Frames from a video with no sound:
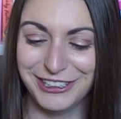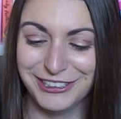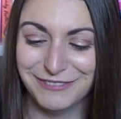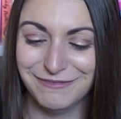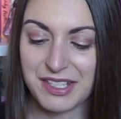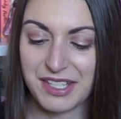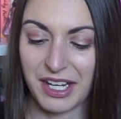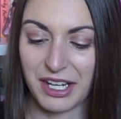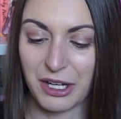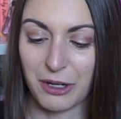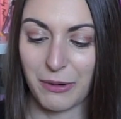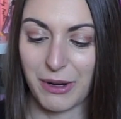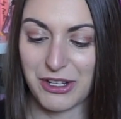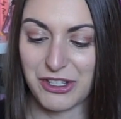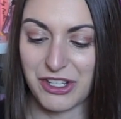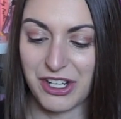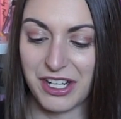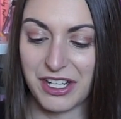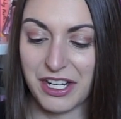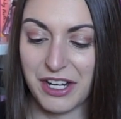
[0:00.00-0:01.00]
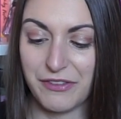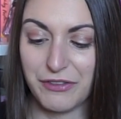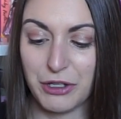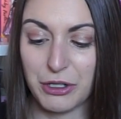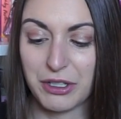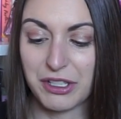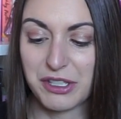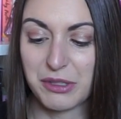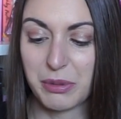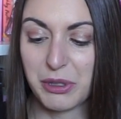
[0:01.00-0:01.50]
Second question, if you
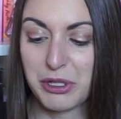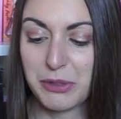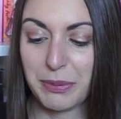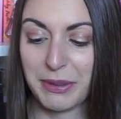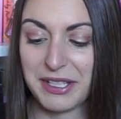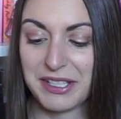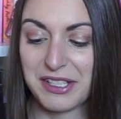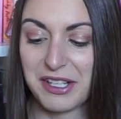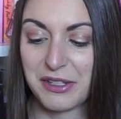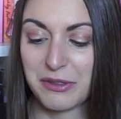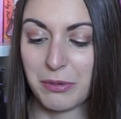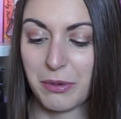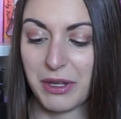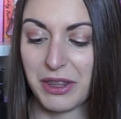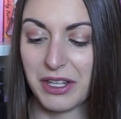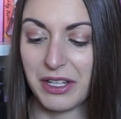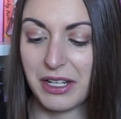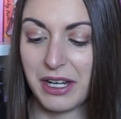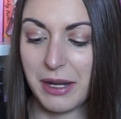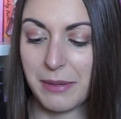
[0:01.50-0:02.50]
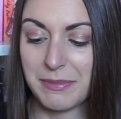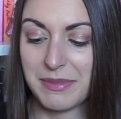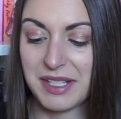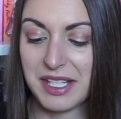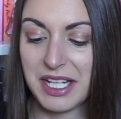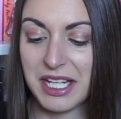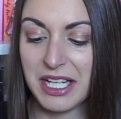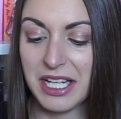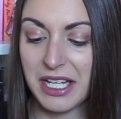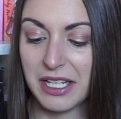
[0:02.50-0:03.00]
could switch places with an
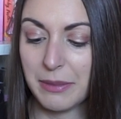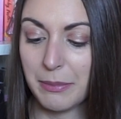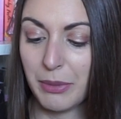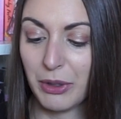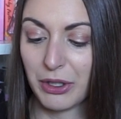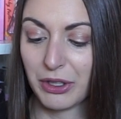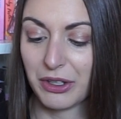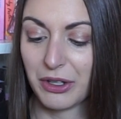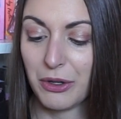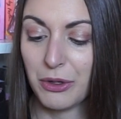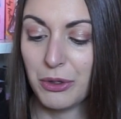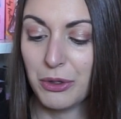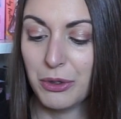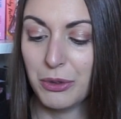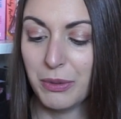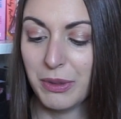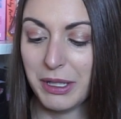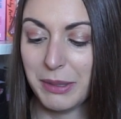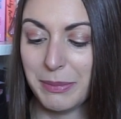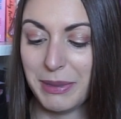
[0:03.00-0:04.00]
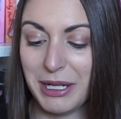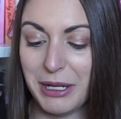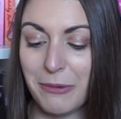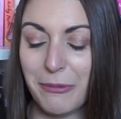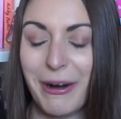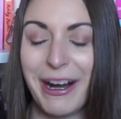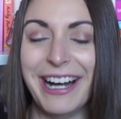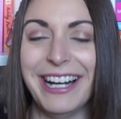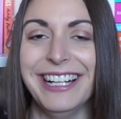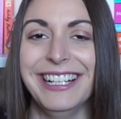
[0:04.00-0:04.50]
MC in a book, who would it be and
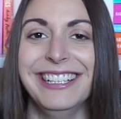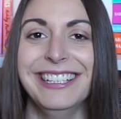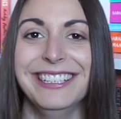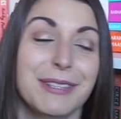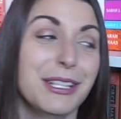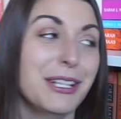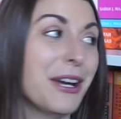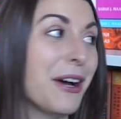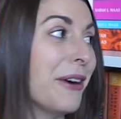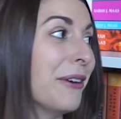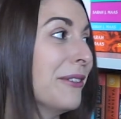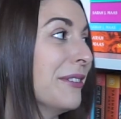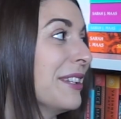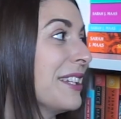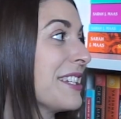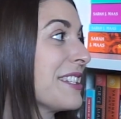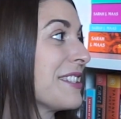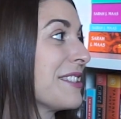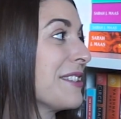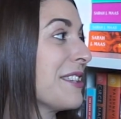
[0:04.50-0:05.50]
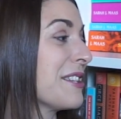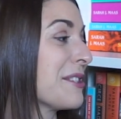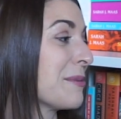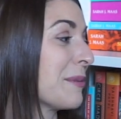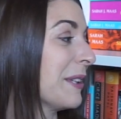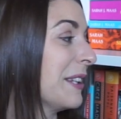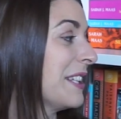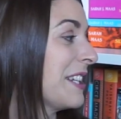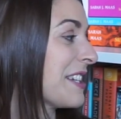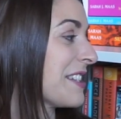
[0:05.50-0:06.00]
why? You know, this
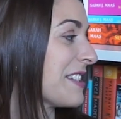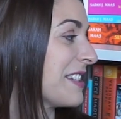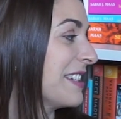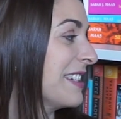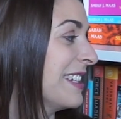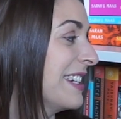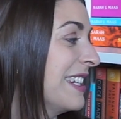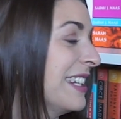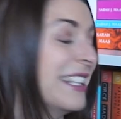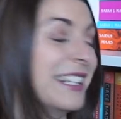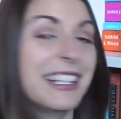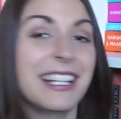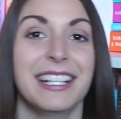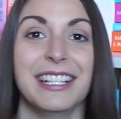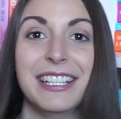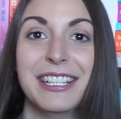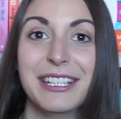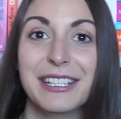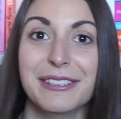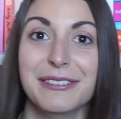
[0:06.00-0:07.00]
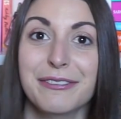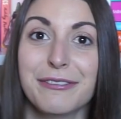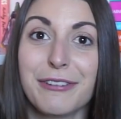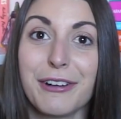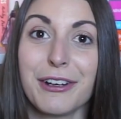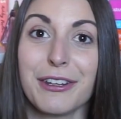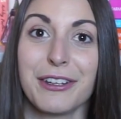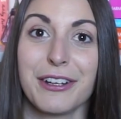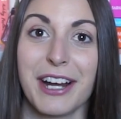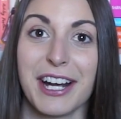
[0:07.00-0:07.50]
really doesn't need any
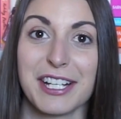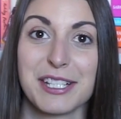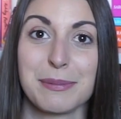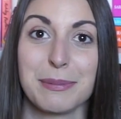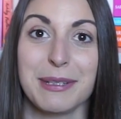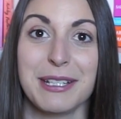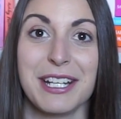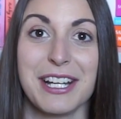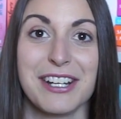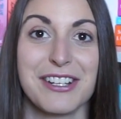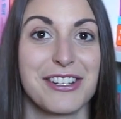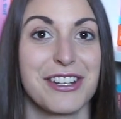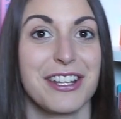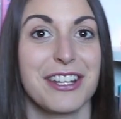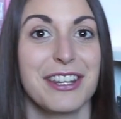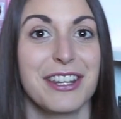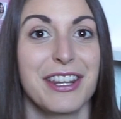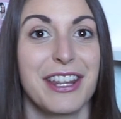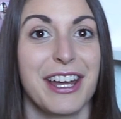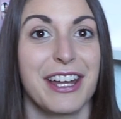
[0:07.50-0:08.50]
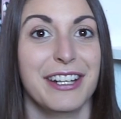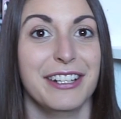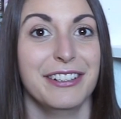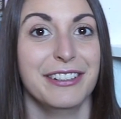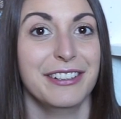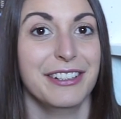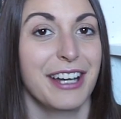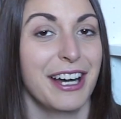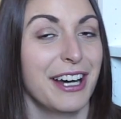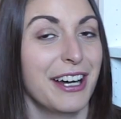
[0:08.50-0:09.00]
further explanation
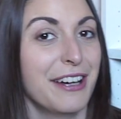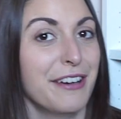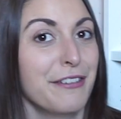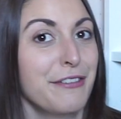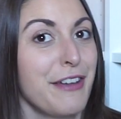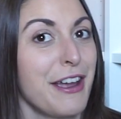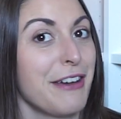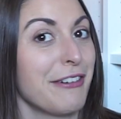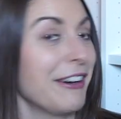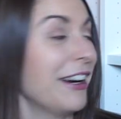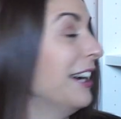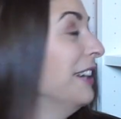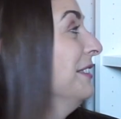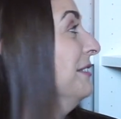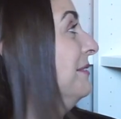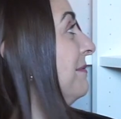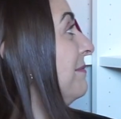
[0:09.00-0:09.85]
than Feyre